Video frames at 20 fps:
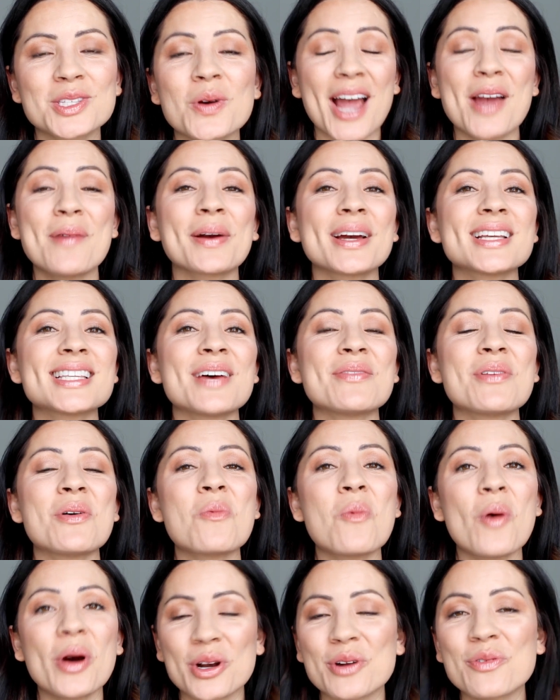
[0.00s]
So I hope you guys
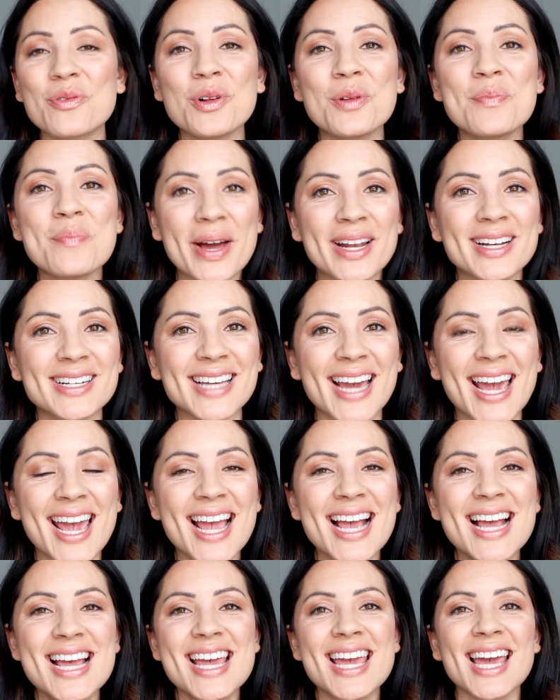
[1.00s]
have a wonderful
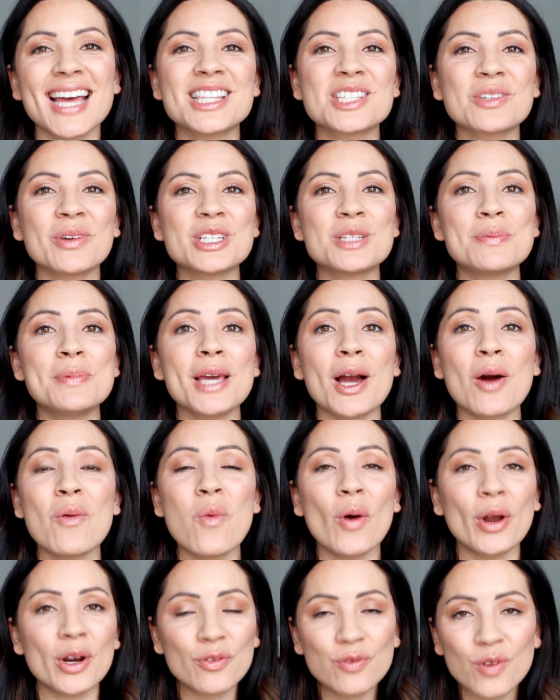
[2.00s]
Monday. It's going to be a
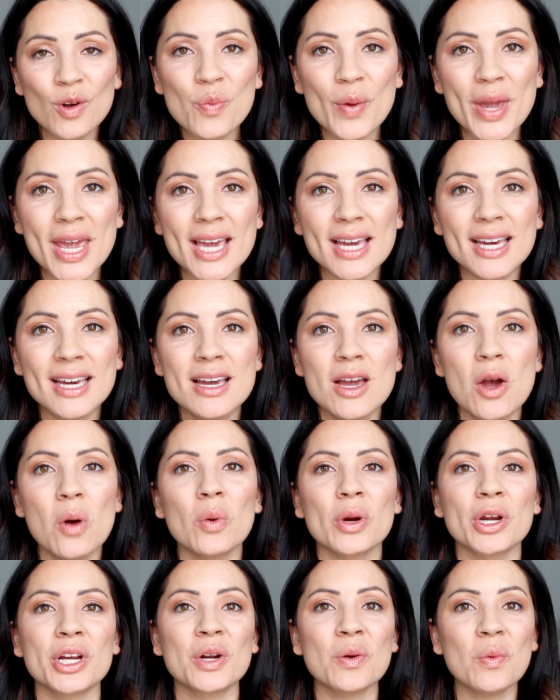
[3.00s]
wonderful week.
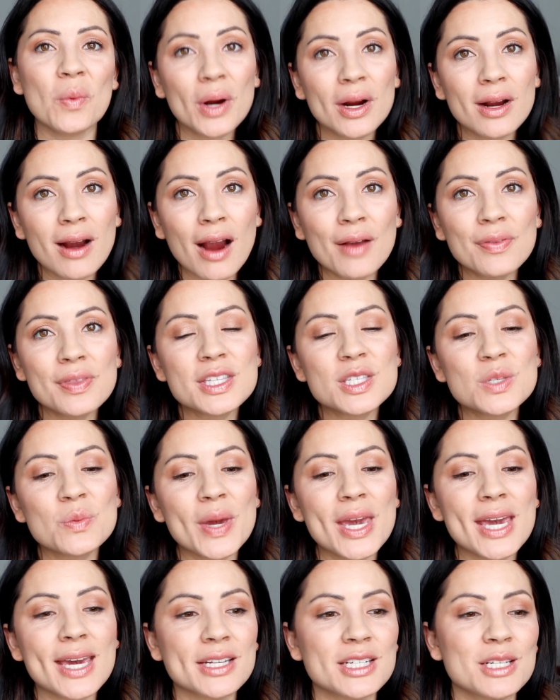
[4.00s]
We're gonna work hard this
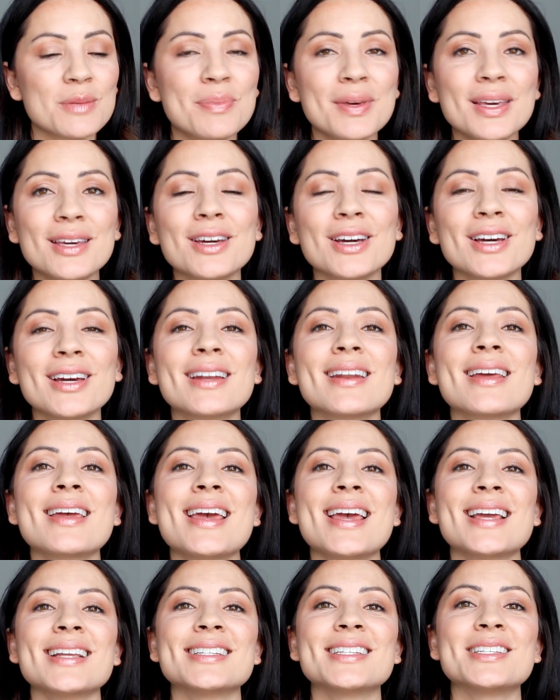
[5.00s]
week to be good,
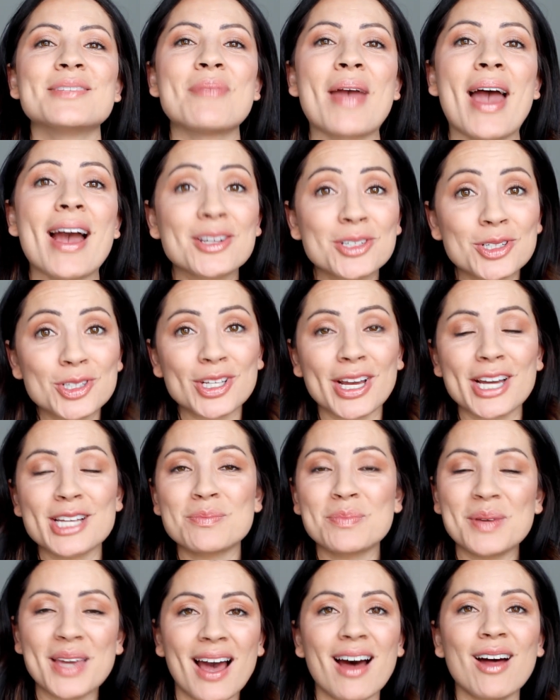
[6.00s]
to
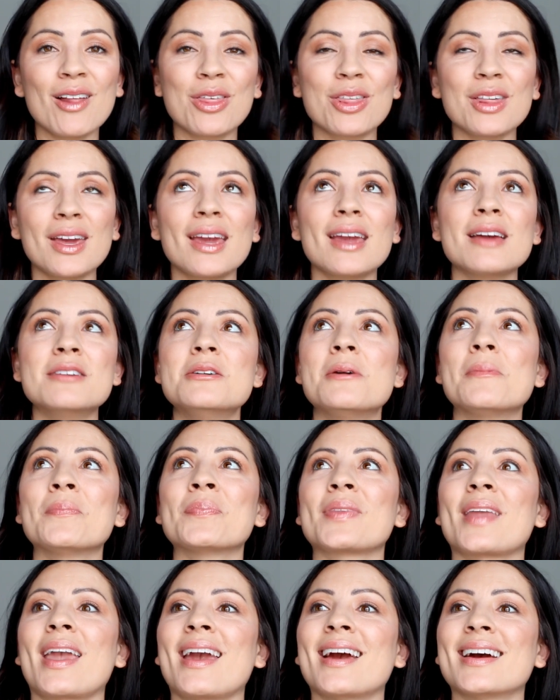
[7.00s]
exercise, be healthy,
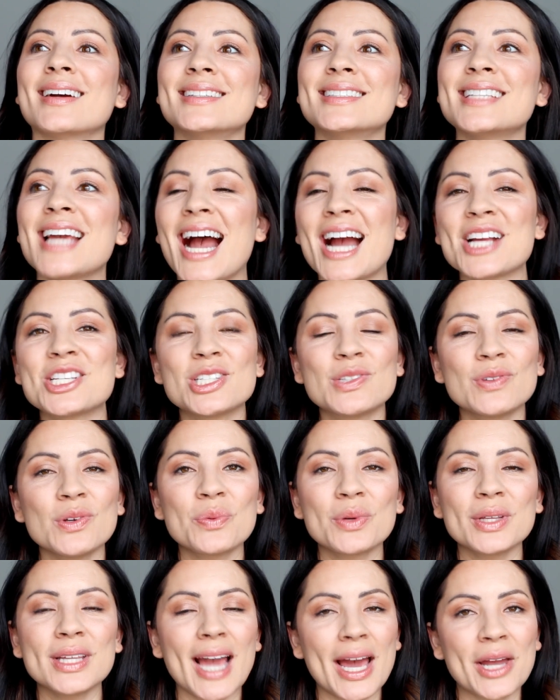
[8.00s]
and yeah, I just
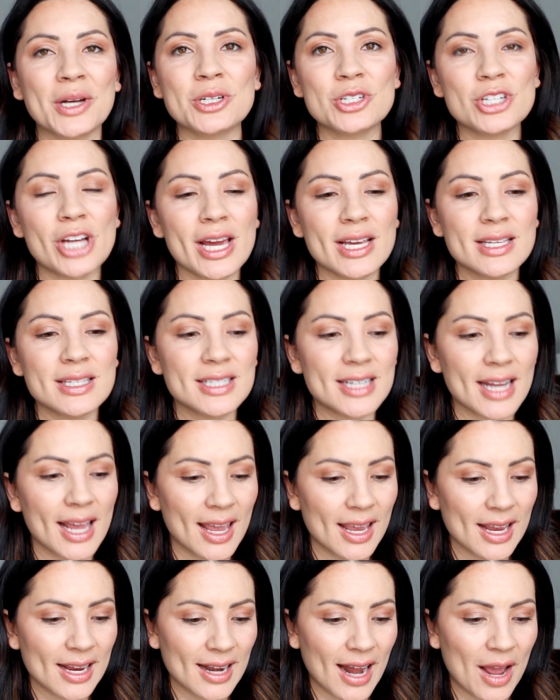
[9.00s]
feel really energized
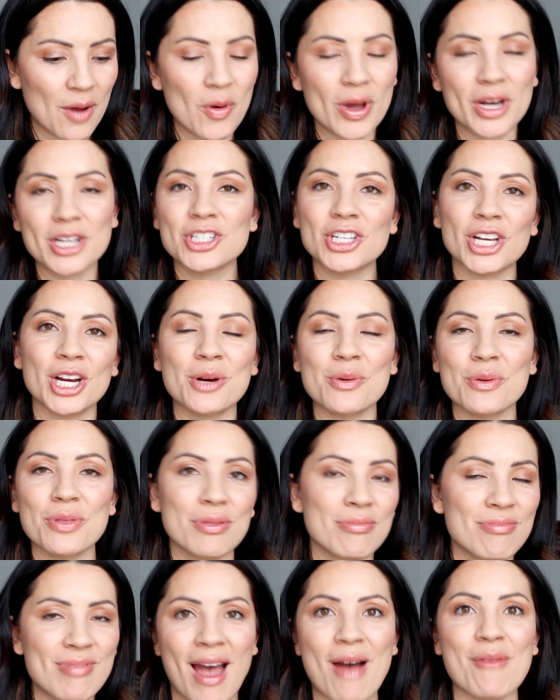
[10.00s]
and I wanna share
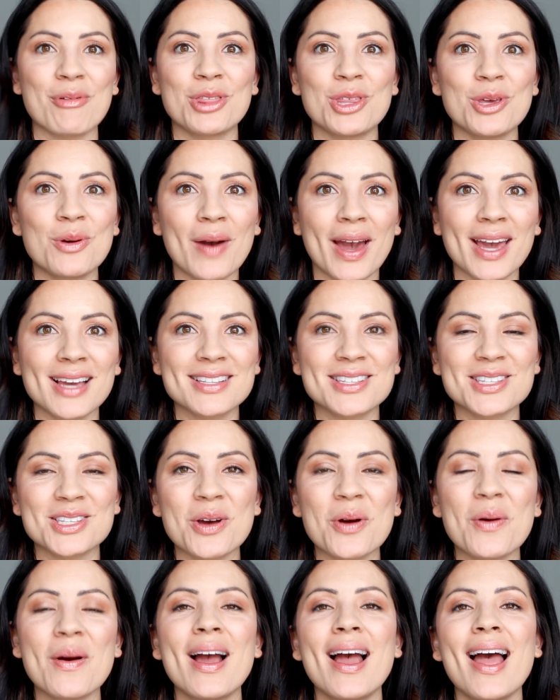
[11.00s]
that with you guys.
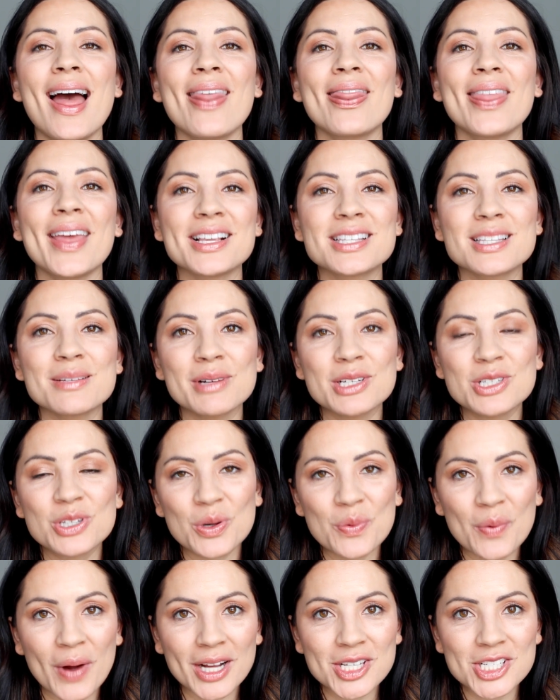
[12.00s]
So thanks so much
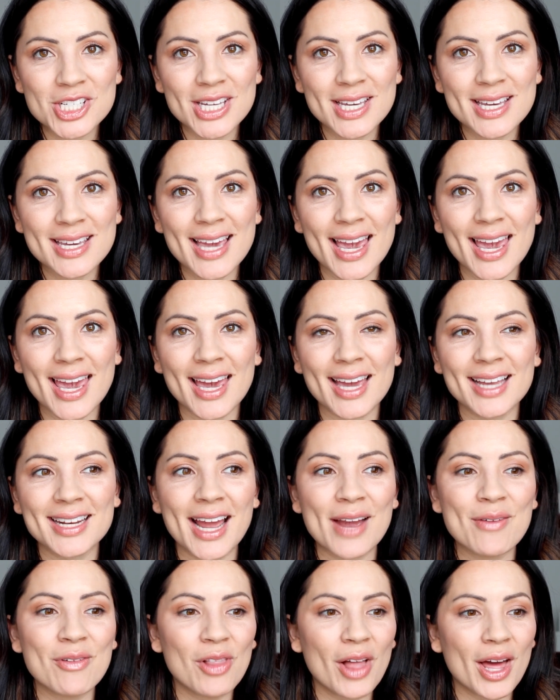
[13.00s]
for watching and I
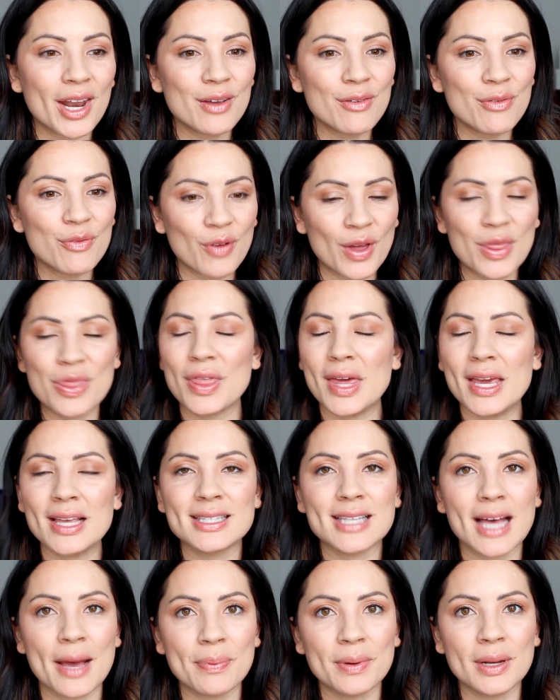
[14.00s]
have a lot of fun
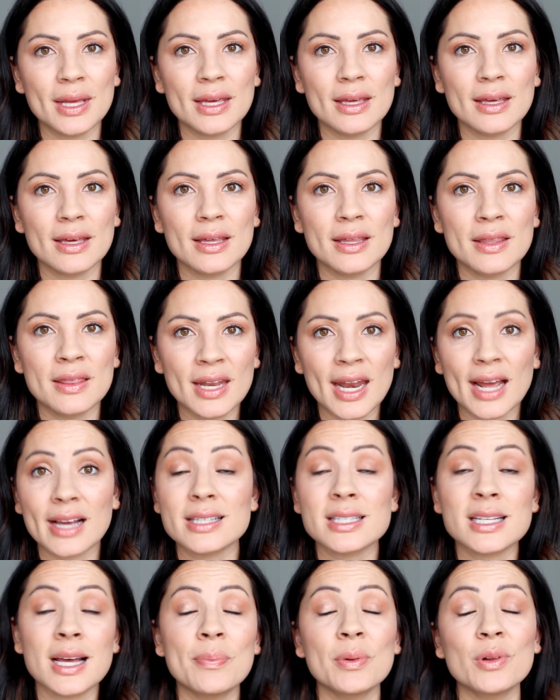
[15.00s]
things happening in the
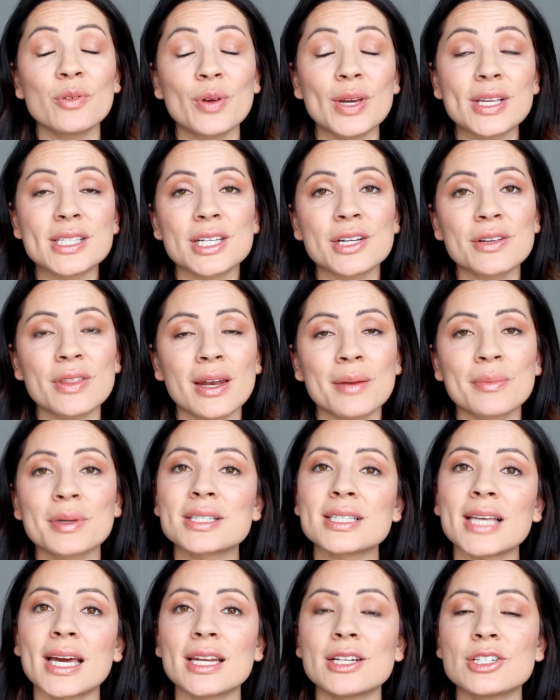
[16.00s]
next couple of weeks here that I'm
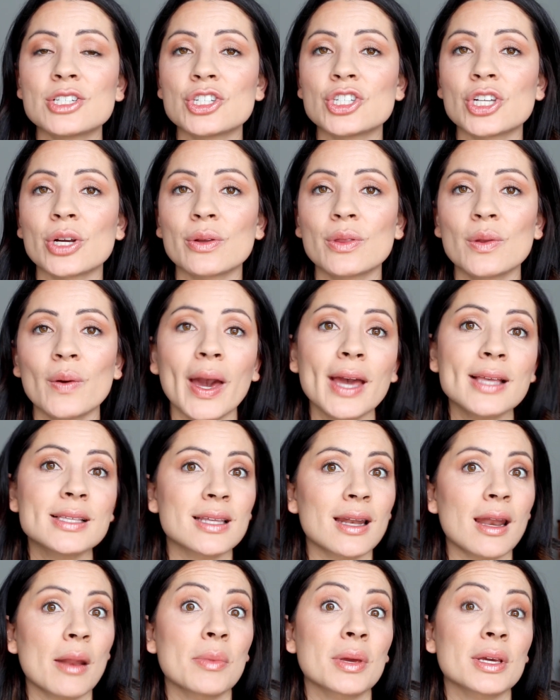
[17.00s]
excited to share with you guys
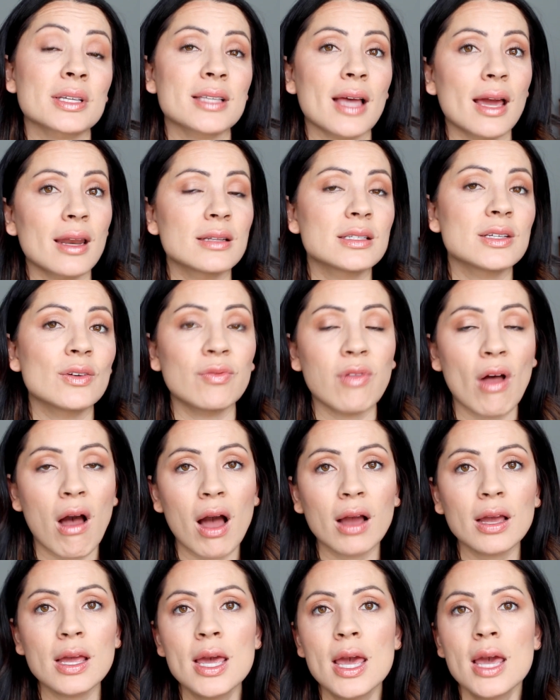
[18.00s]
and I'm excited to
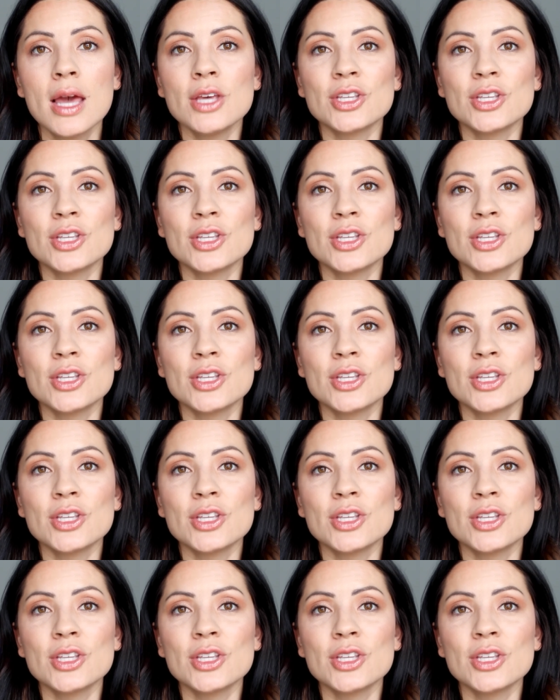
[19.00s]
vlog.